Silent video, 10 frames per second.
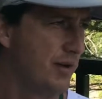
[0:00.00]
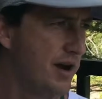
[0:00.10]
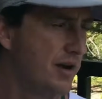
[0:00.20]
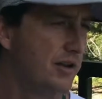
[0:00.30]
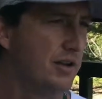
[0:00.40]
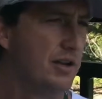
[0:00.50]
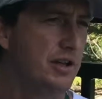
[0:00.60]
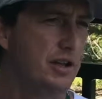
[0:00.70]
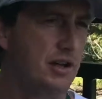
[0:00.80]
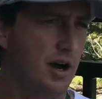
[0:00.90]
well
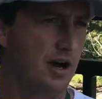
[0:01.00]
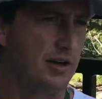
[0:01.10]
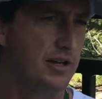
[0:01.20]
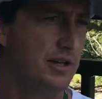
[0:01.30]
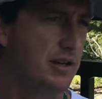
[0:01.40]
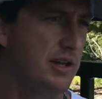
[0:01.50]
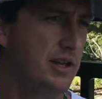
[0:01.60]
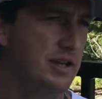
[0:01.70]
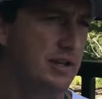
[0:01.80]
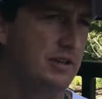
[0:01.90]
uh, in
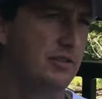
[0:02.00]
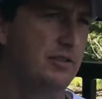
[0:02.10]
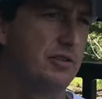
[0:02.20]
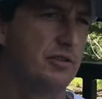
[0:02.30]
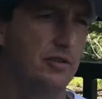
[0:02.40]
in these